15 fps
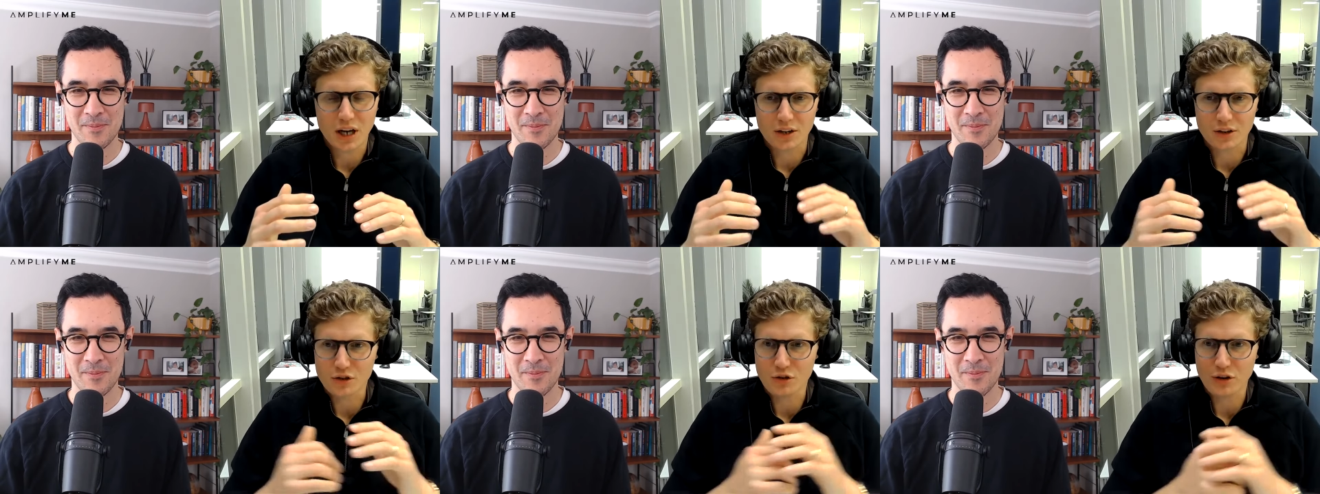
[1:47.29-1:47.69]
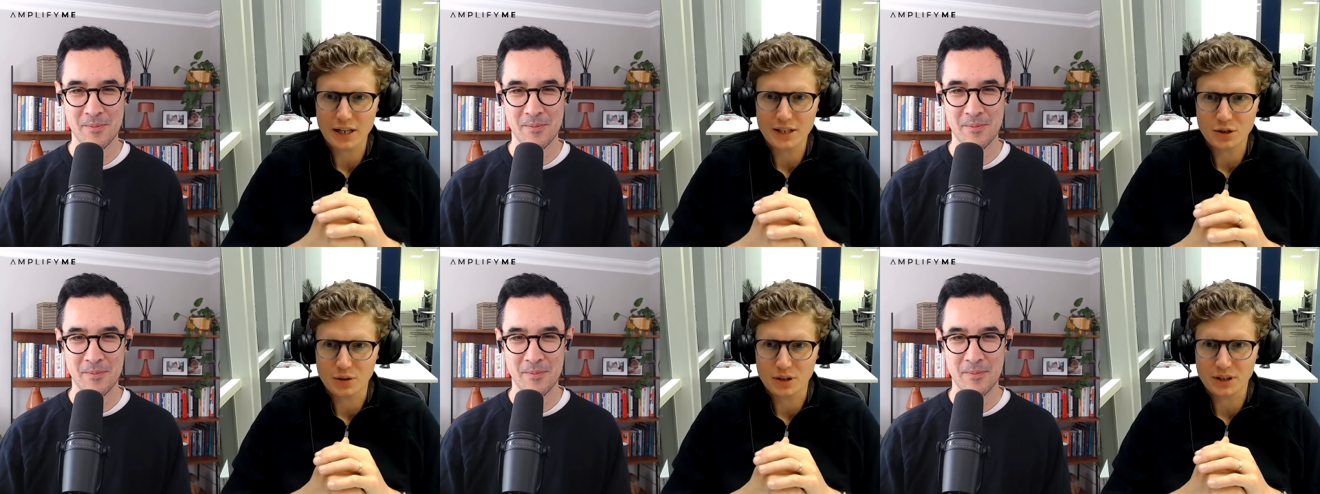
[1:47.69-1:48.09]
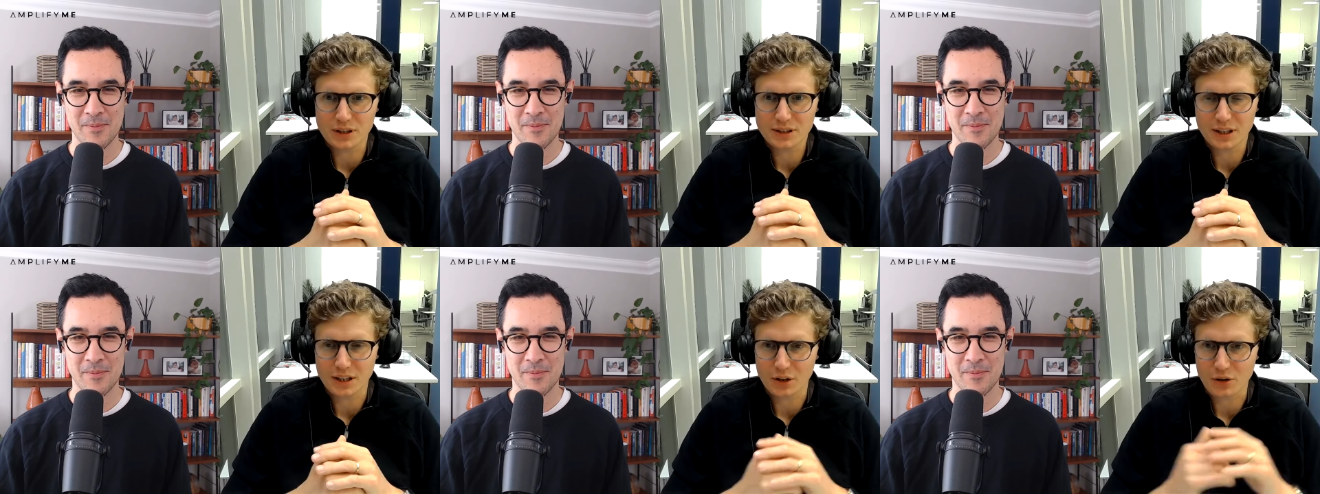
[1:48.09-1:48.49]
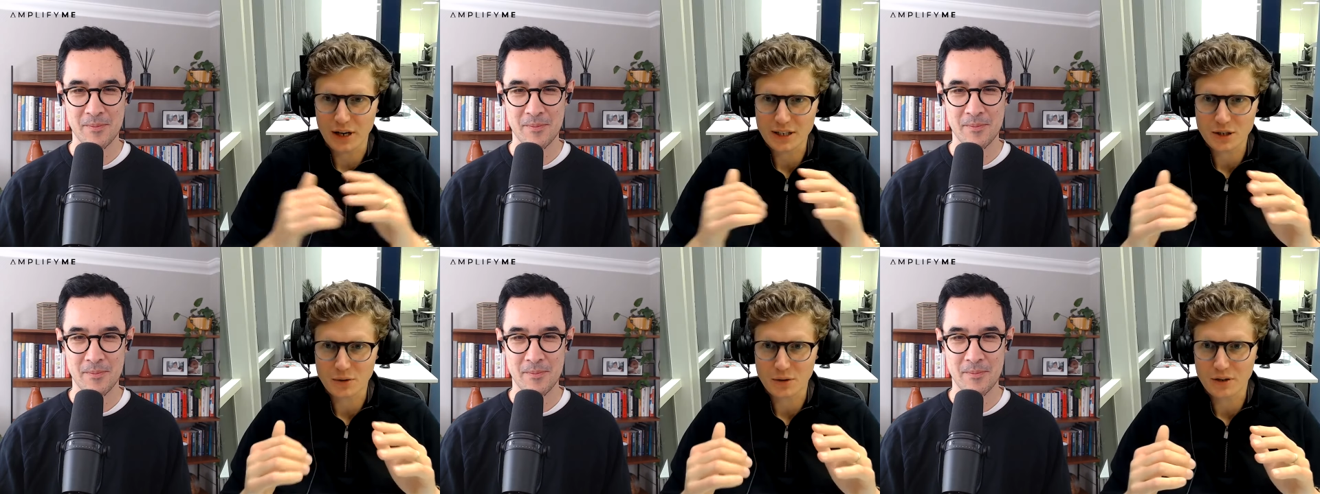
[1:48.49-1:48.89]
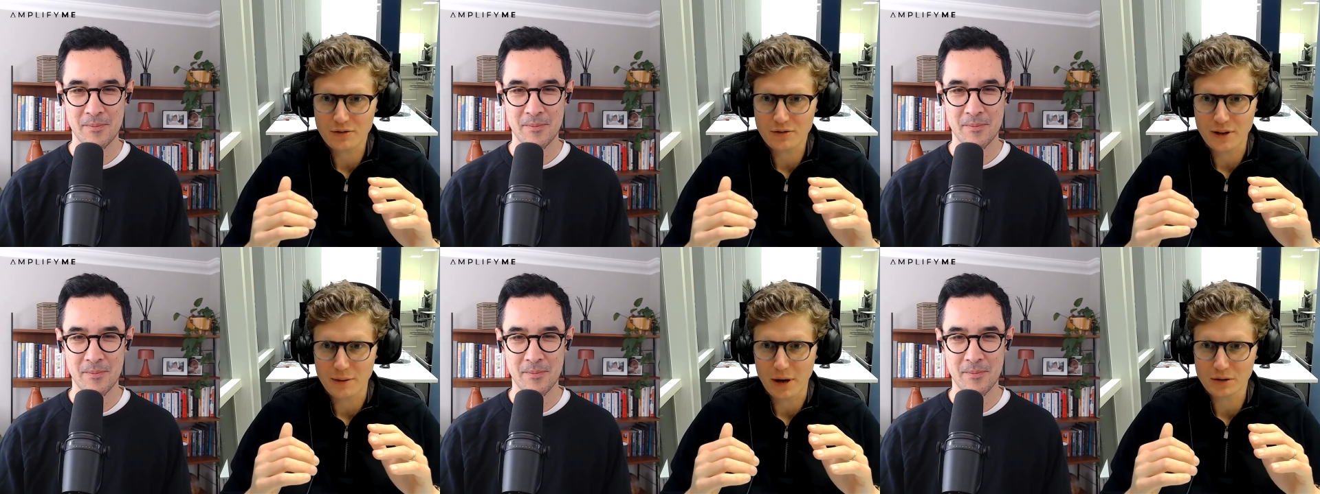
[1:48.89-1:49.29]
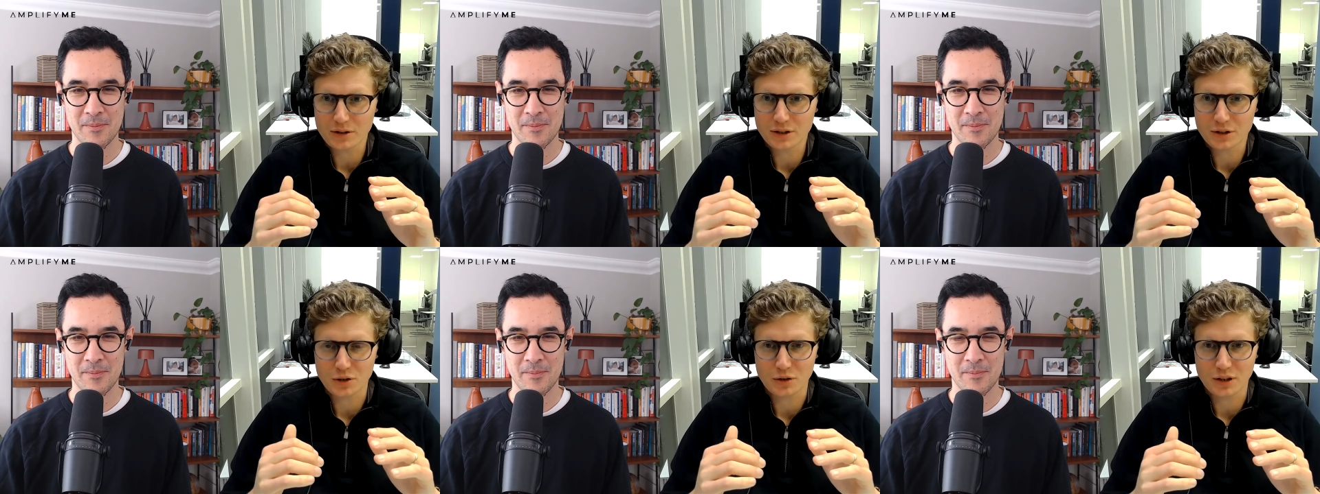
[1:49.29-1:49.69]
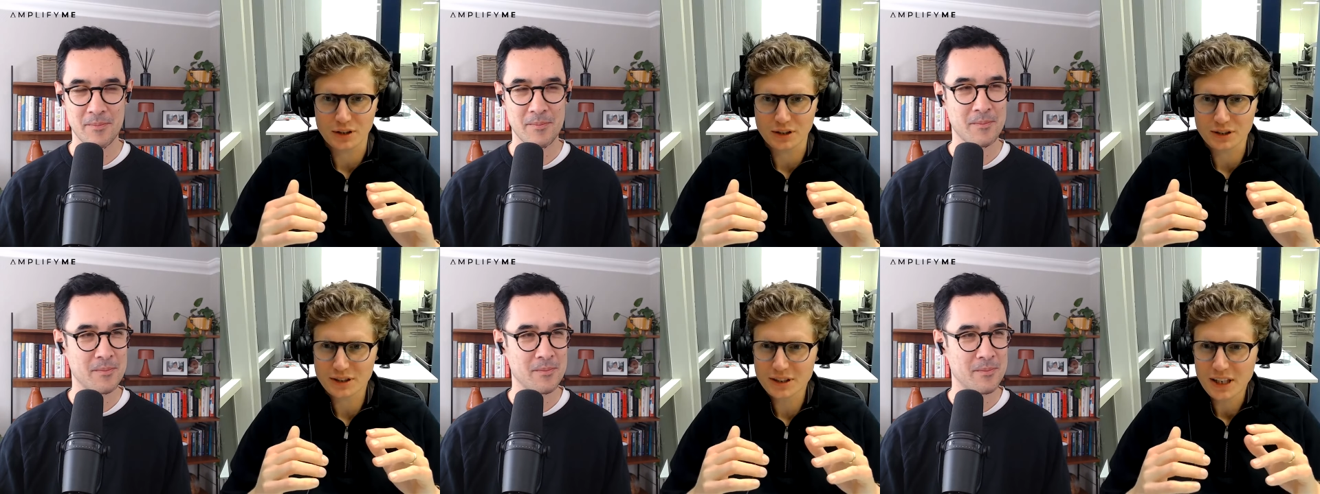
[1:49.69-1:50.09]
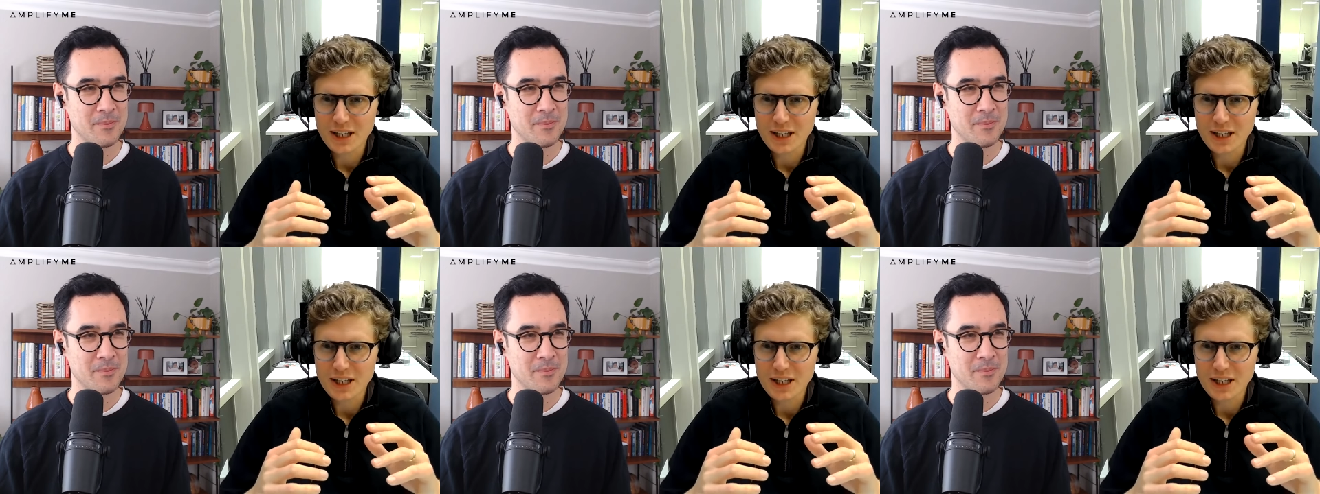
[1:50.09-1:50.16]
Speaker 1: undergraduate and graduate female students,